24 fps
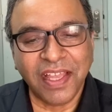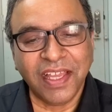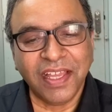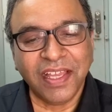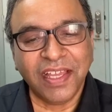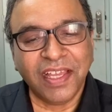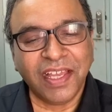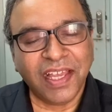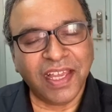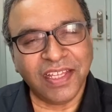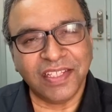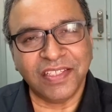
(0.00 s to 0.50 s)

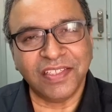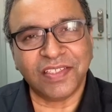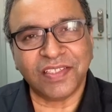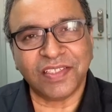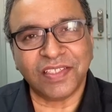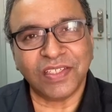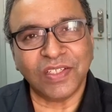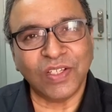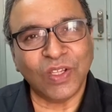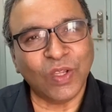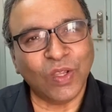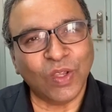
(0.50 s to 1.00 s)

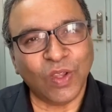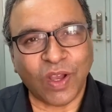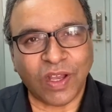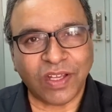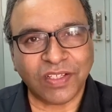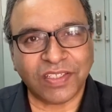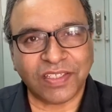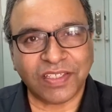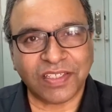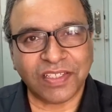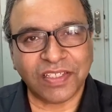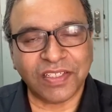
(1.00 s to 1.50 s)
hence
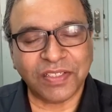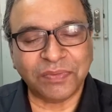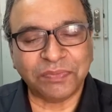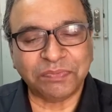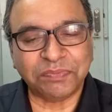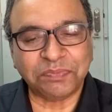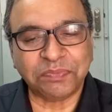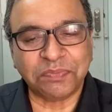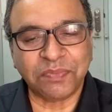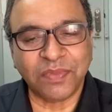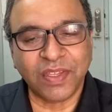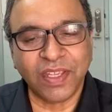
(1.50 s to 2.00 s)
lost.
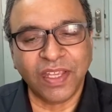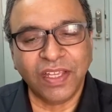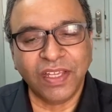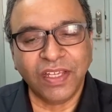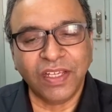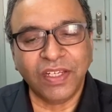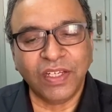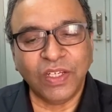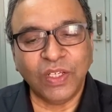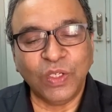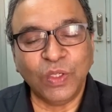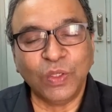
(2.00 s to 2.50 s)

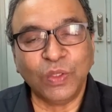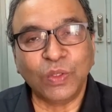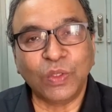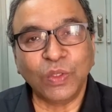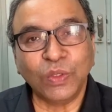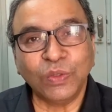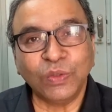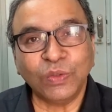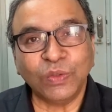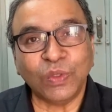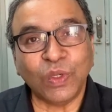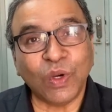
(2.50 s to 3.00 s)
due
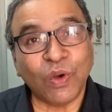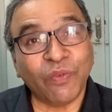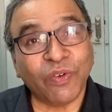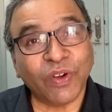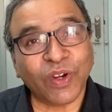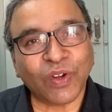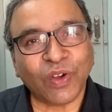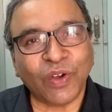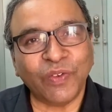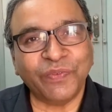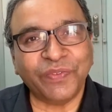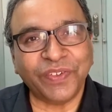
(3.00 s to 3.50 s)
to
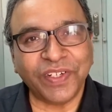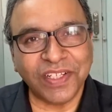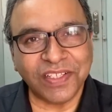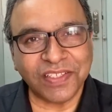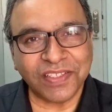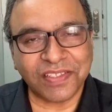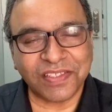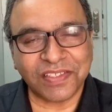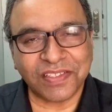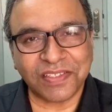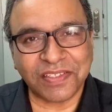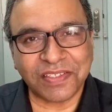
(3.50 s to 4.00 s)

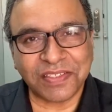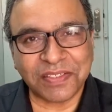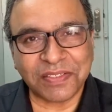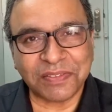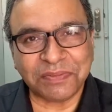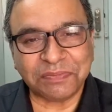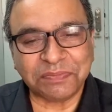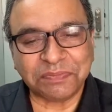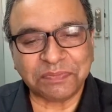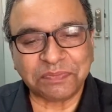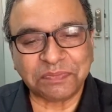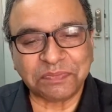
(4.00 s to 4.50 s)
overconfidence.
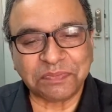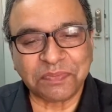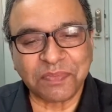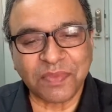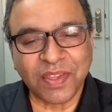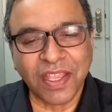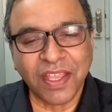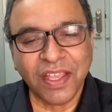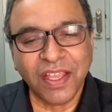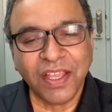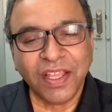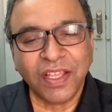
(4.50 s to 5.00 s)

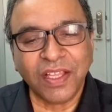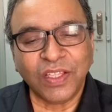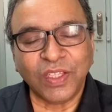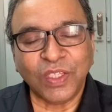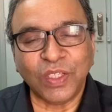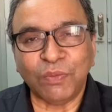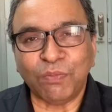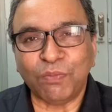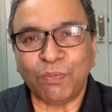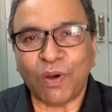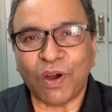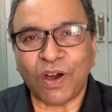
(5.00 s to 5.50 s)
The
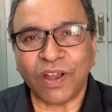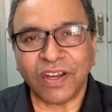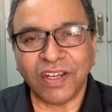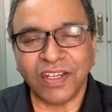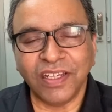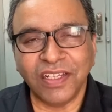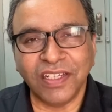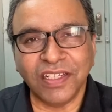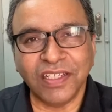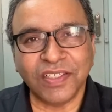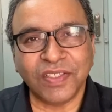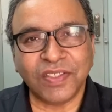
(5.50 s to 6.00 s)
moral
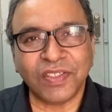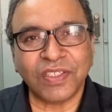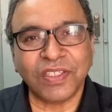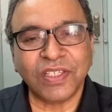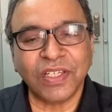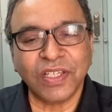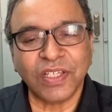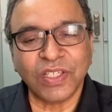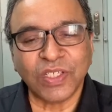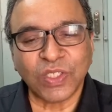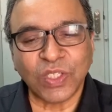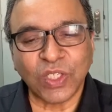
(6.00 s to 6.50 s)
is
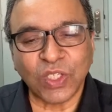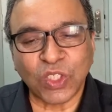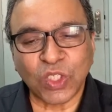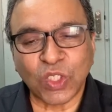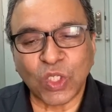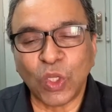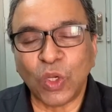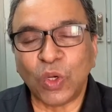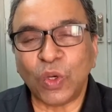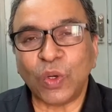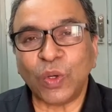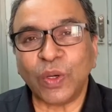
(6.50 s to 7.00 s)
the
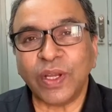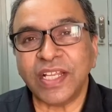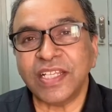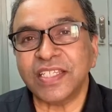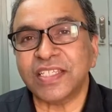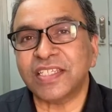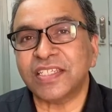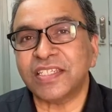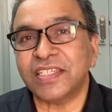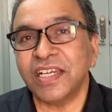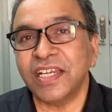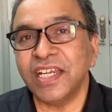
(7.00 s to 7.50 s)
slow and
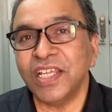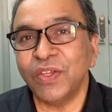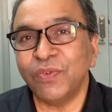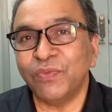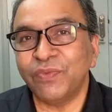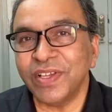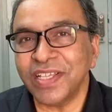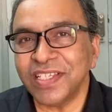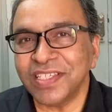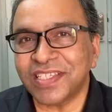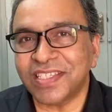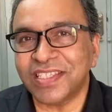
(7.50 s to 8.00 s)
steady
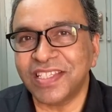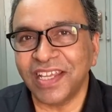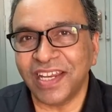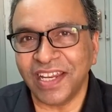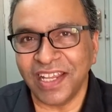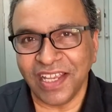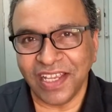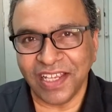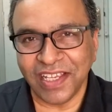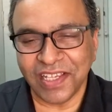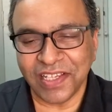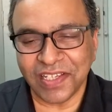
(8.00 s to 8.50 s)
wins the
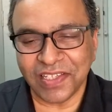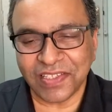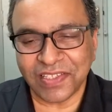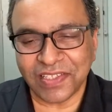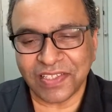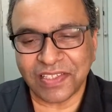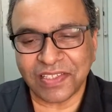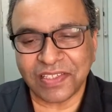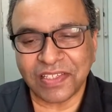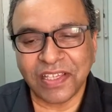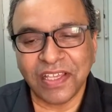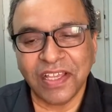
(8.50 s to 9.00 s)

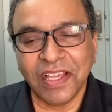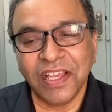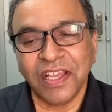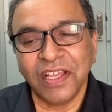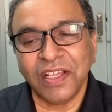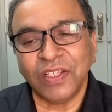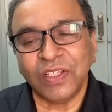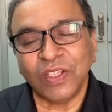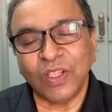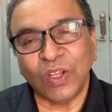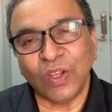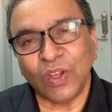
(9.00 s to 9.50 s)
race.
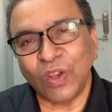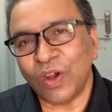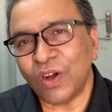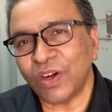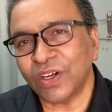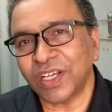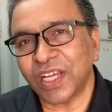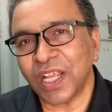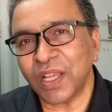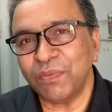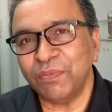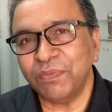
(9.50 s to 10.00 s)
The long
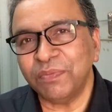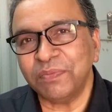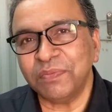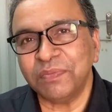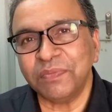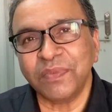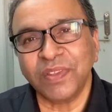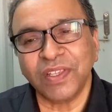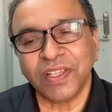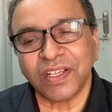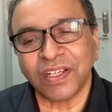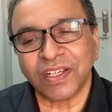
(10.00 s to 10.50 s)
time
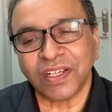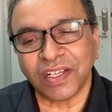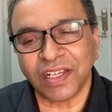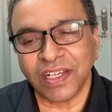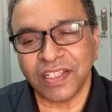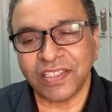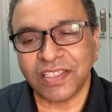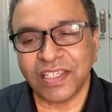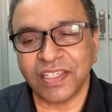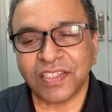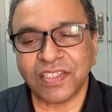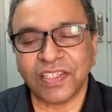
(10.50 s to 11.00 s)

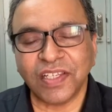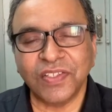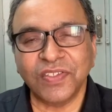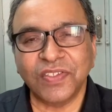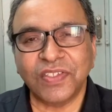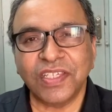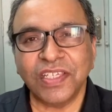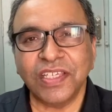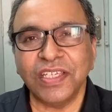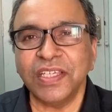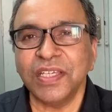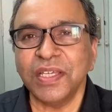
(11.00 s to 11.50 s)

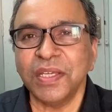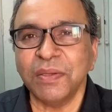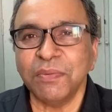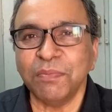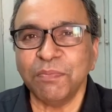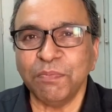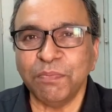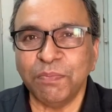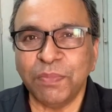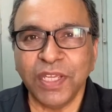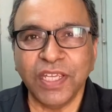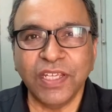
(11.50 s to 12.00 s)
consistency
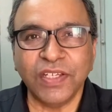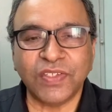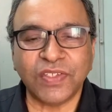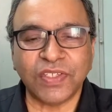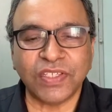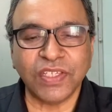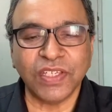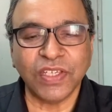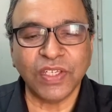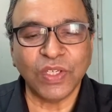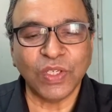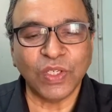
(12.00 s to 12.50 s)

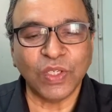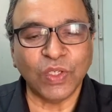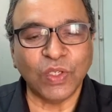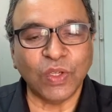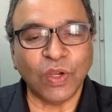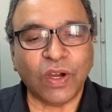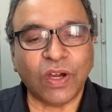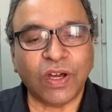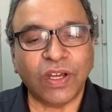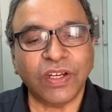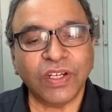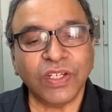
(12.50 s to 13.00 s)
beats
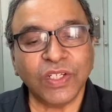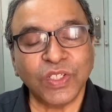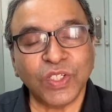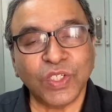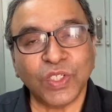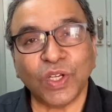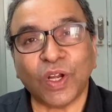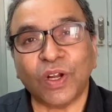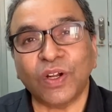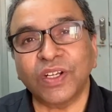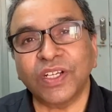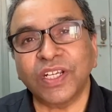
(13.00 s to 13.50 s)
your
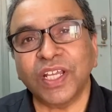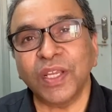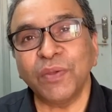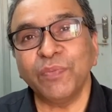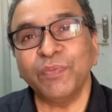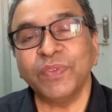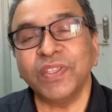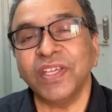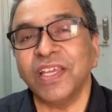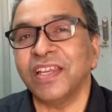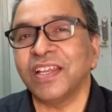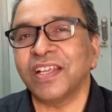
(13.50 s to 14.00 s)
short
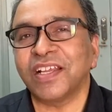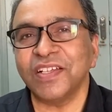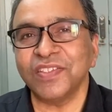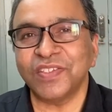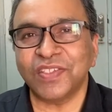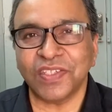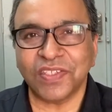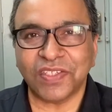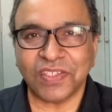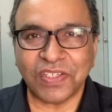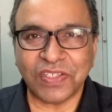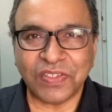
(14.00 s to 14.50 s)
time
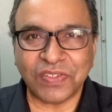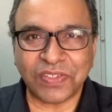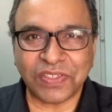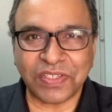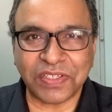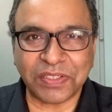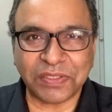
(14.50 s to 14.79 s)
inconsistency.